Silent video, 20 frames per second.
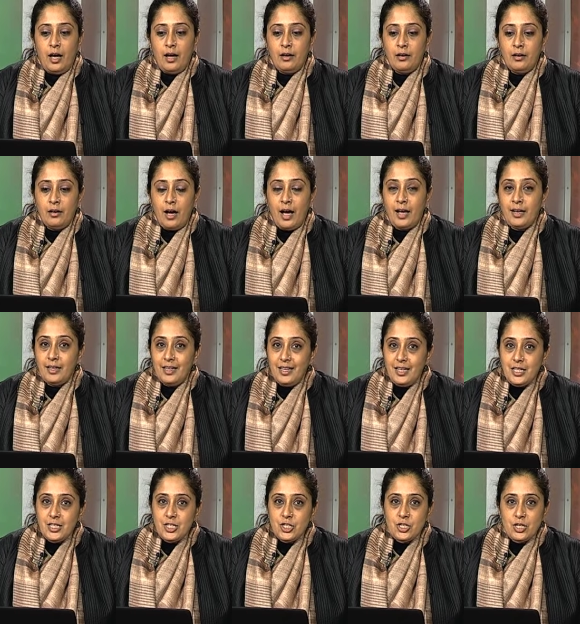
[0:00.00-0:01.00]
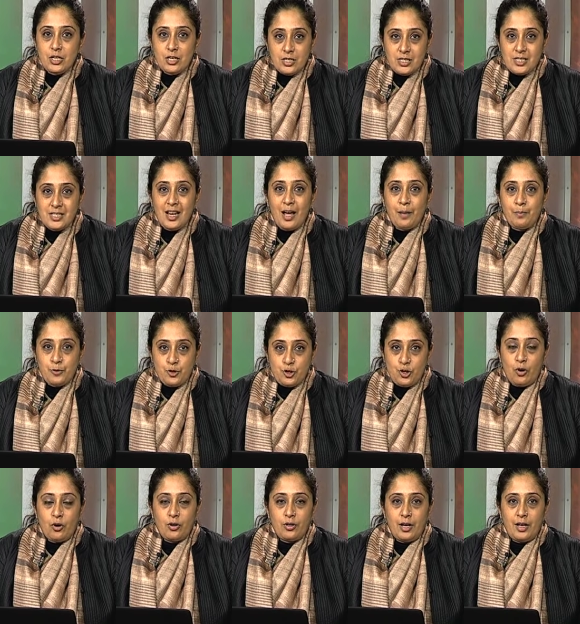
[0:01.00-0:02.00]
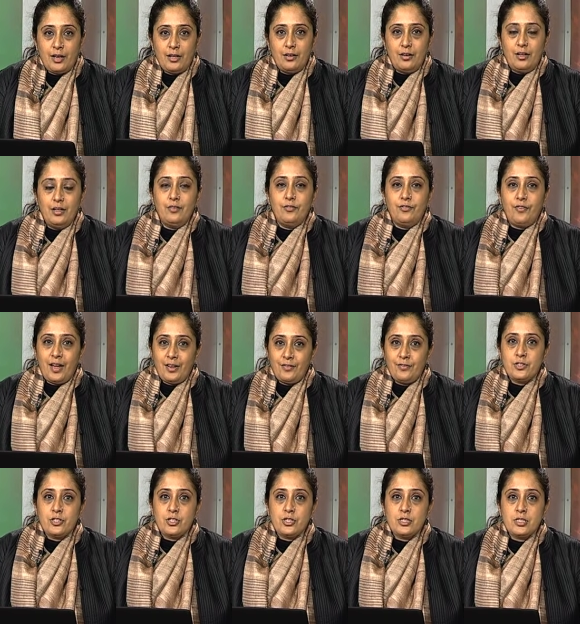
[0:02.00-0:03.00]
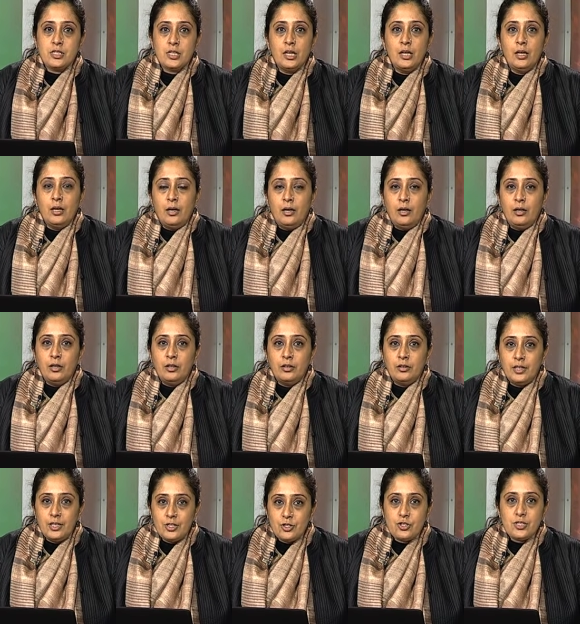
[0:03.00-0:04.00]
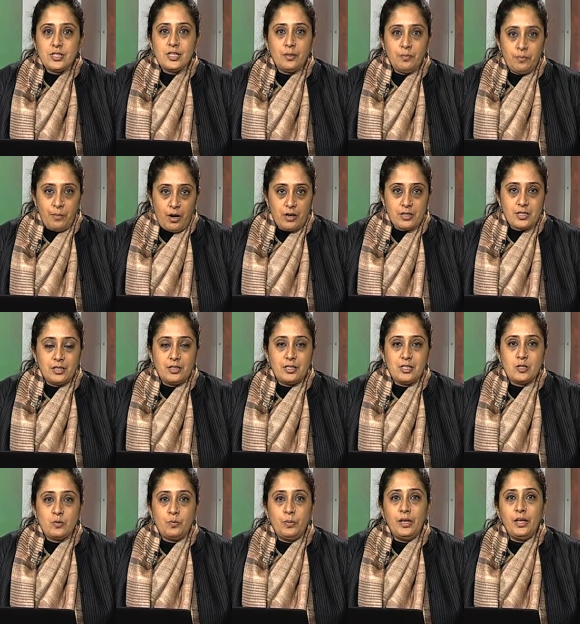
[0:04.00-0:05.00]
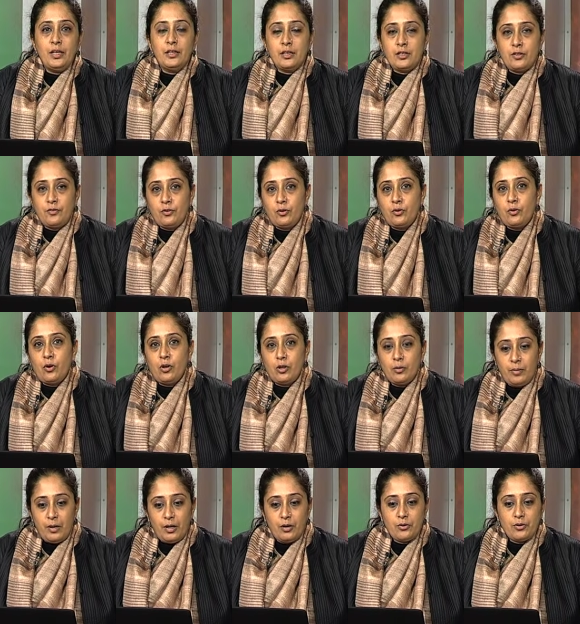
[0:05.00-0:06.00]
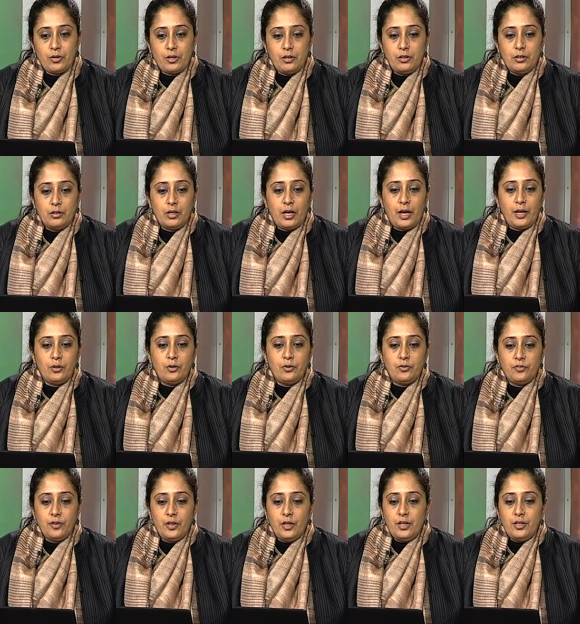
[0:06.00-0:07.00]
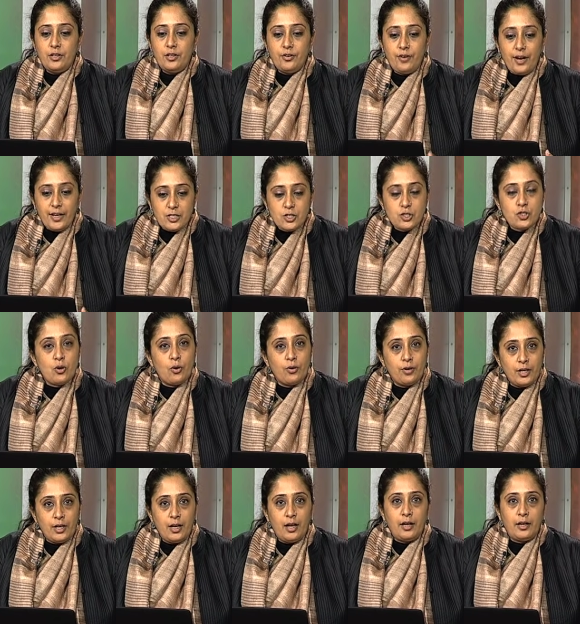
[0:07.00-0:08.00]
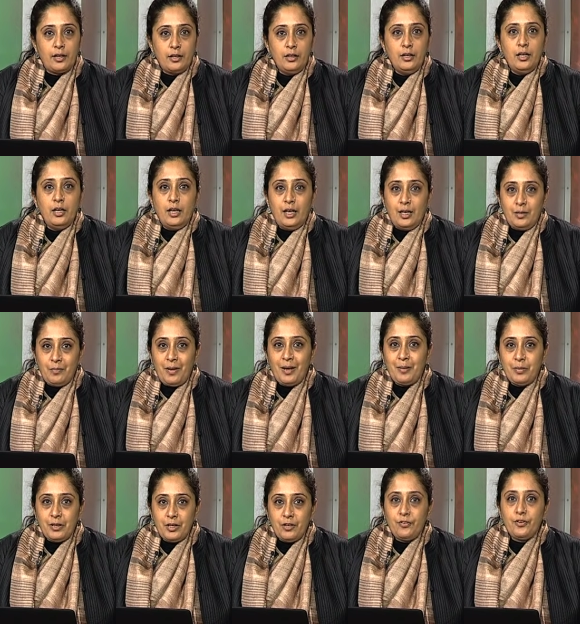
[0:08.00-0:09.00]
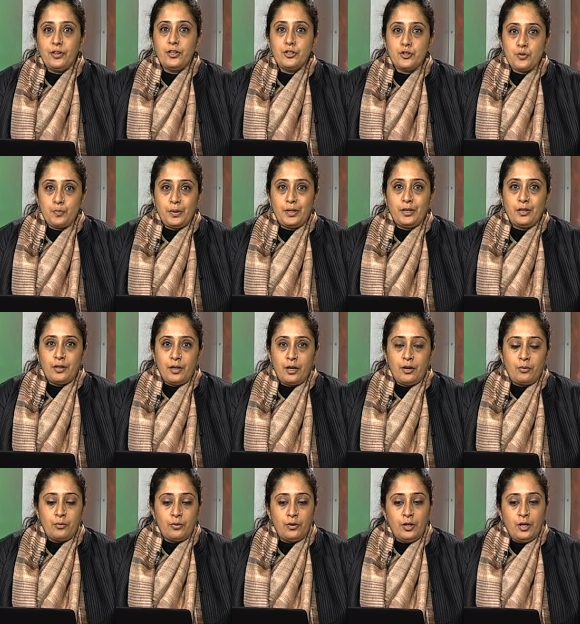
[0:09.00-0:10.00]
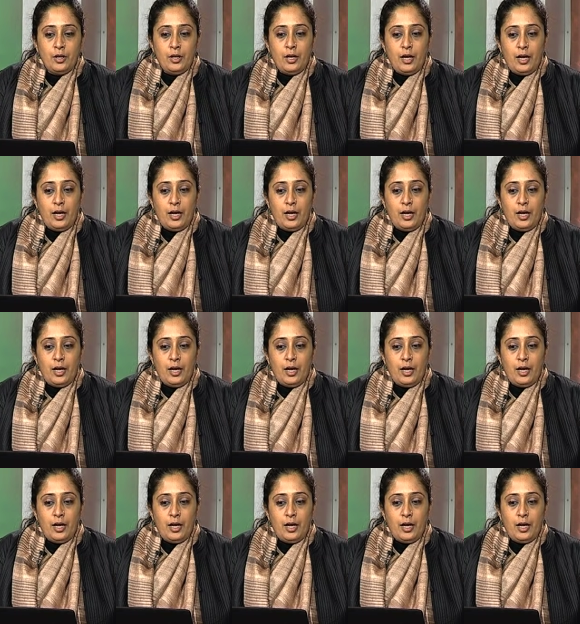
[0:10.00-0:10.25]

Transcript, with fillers: Uh, and each snapshot, and in, in fact, which is uh, the interesting part in this play, that if you talk about a kind of direct storyline, it might be difficult to pin it down.